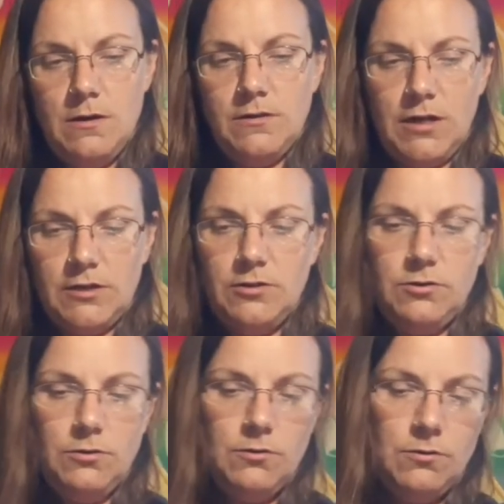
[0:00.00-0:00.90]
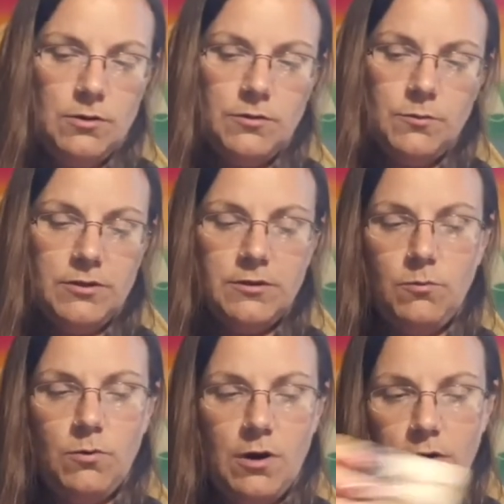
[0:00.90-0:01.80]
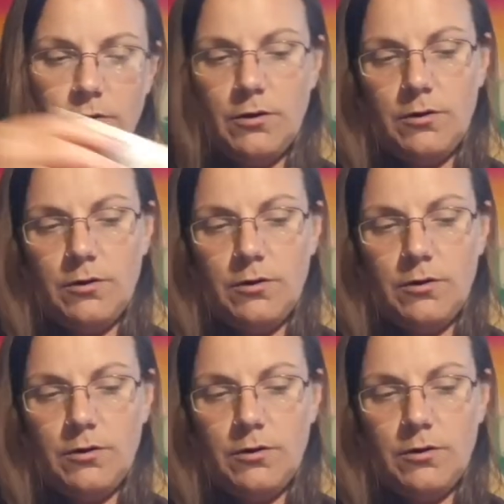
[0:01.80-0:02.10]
got to do with the water,